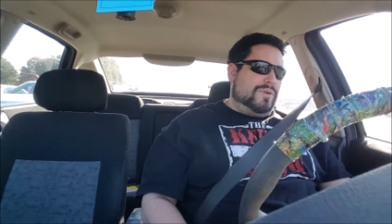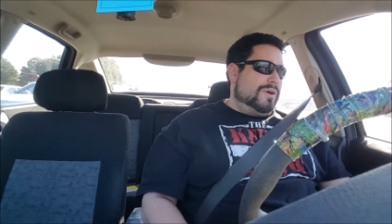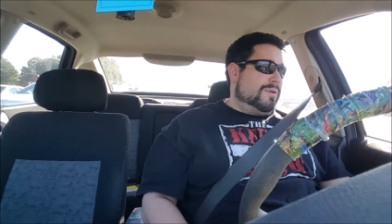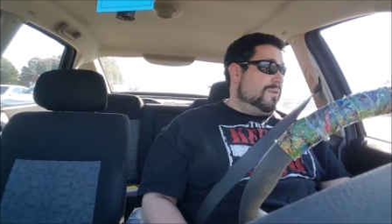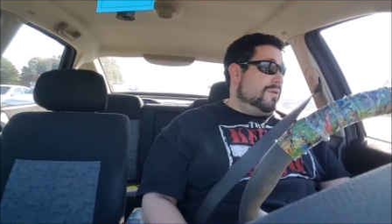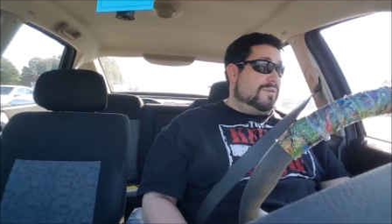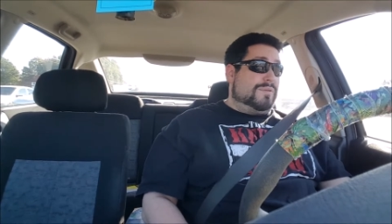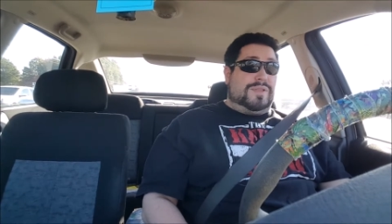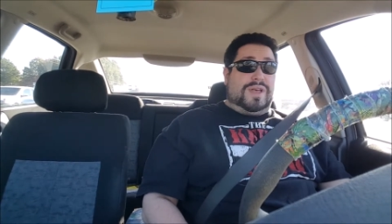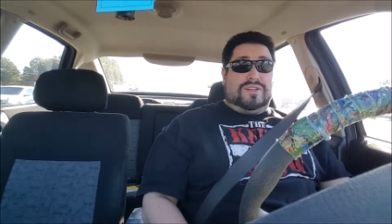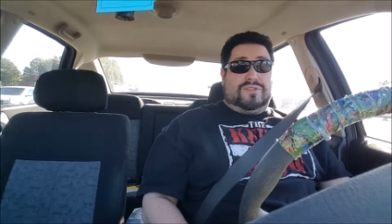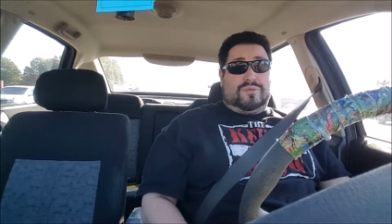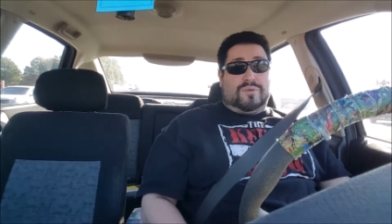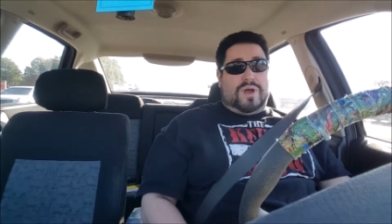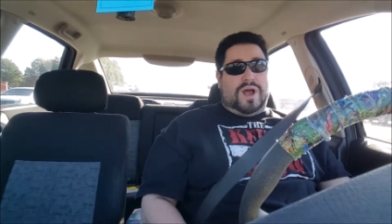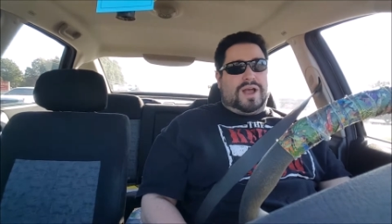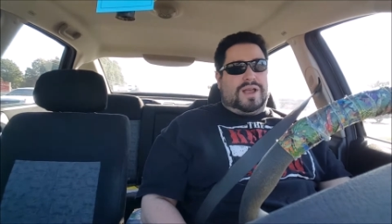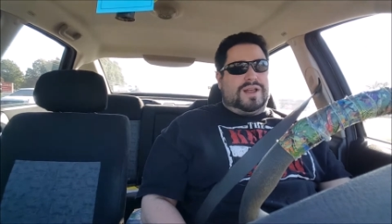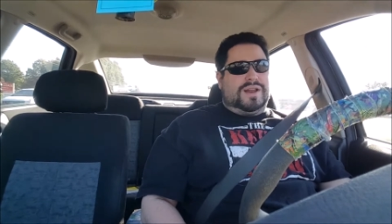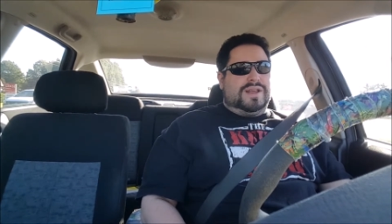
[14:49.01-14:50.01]
boy, we're that's
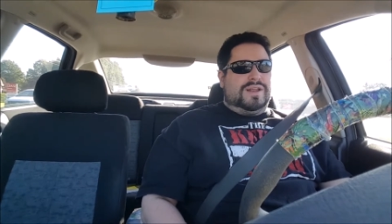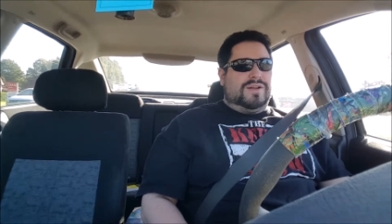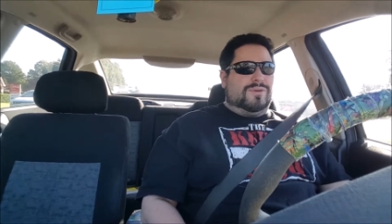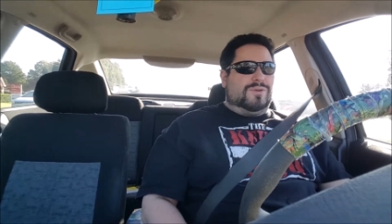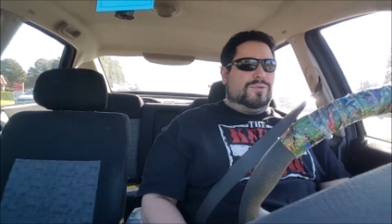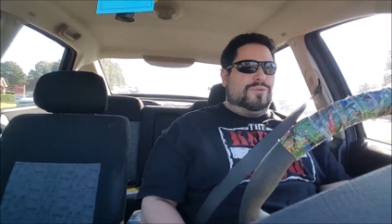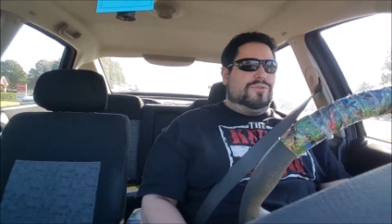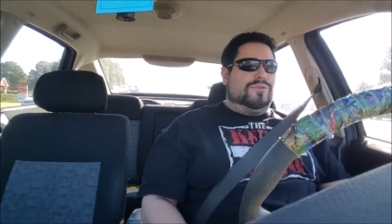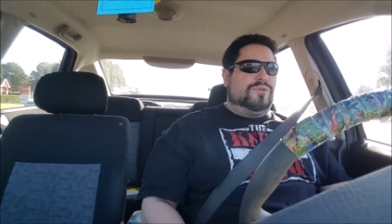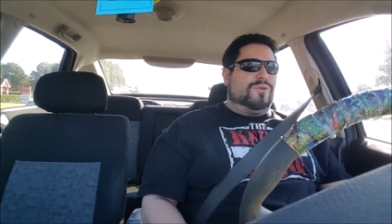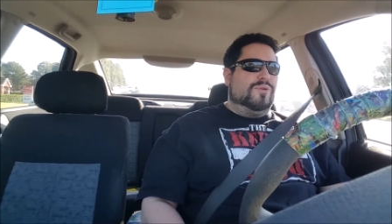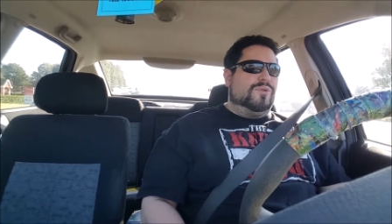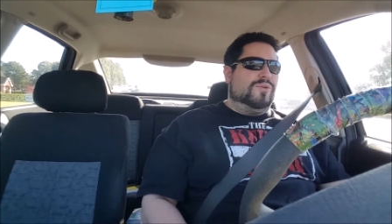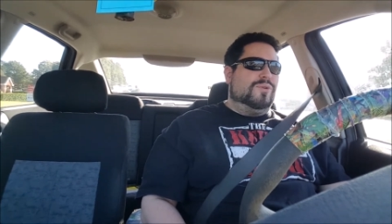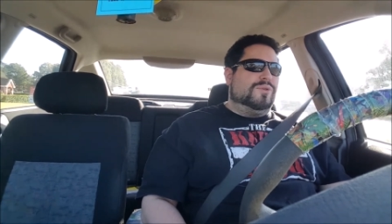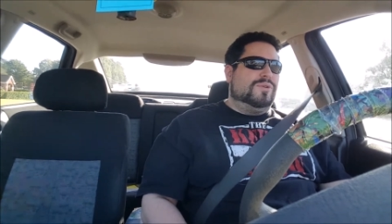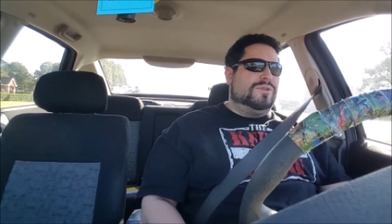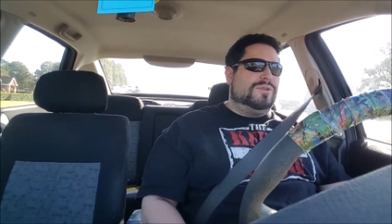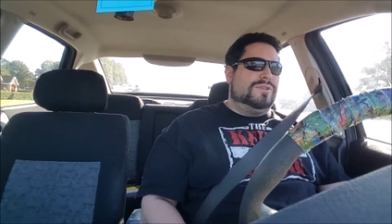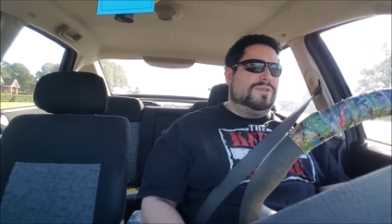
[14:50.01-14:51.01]
rocking it old
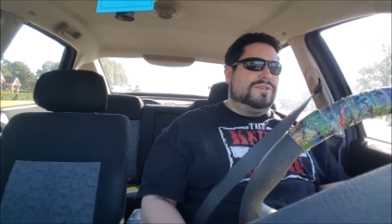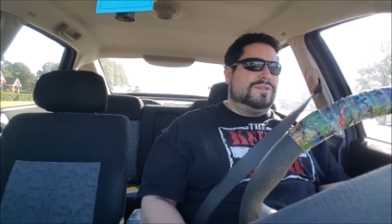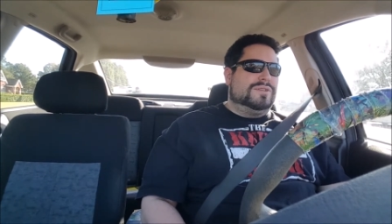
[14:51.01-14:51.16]
school.